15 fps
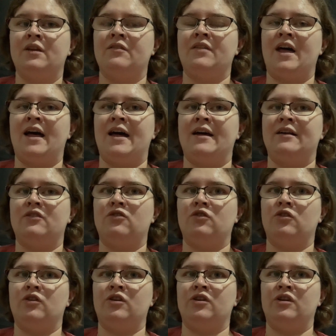that
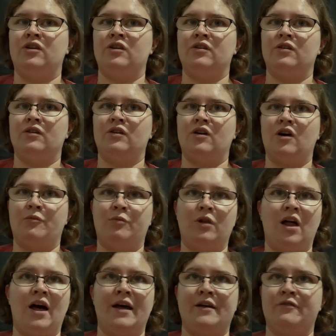could
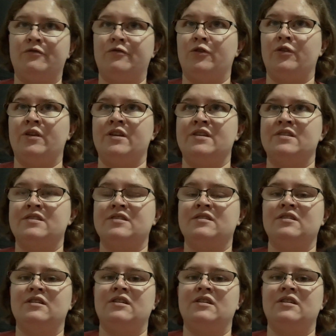apply for this,